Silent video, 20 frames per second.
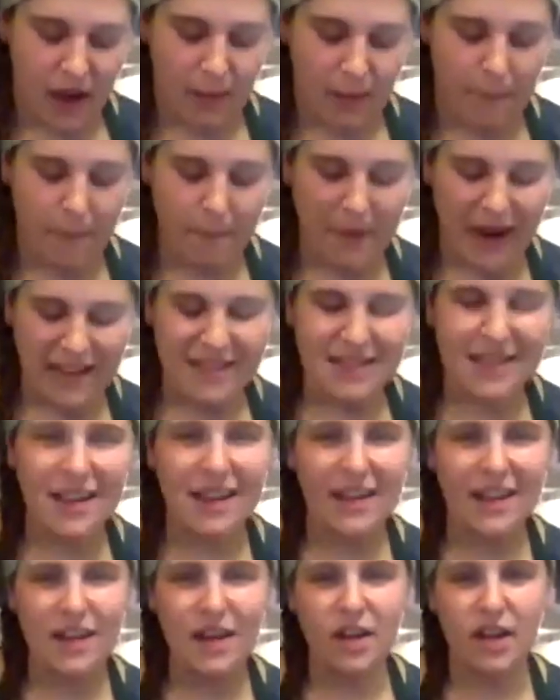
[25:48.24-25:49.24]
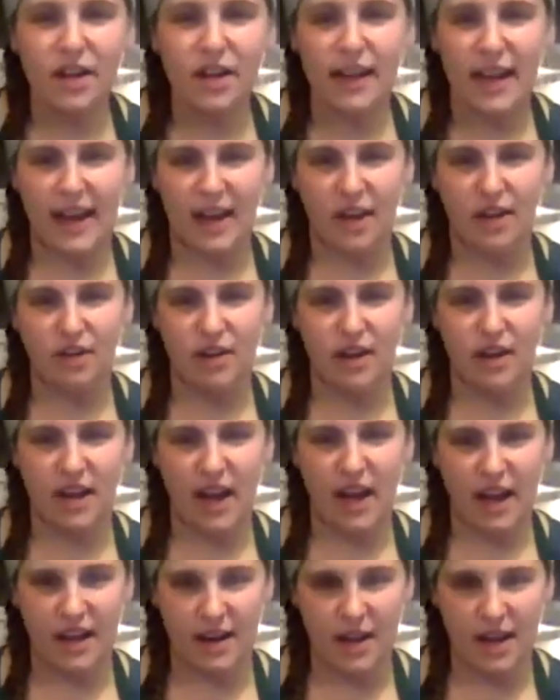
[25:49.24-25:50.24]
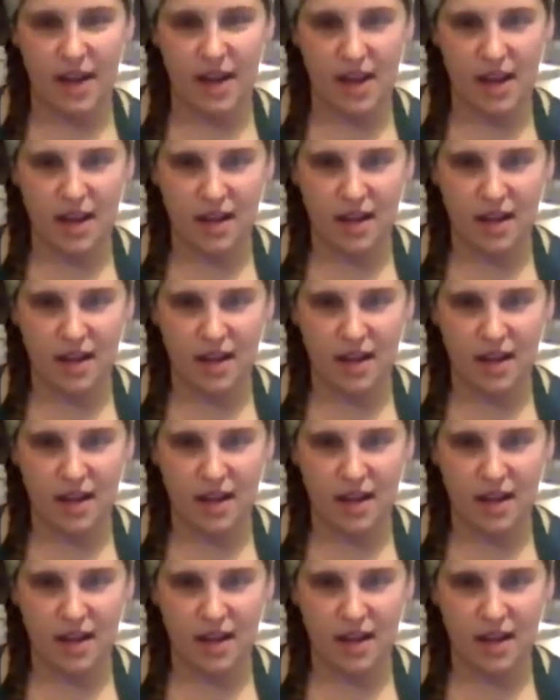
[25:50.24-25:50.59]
Mine's a little, like, you can kind of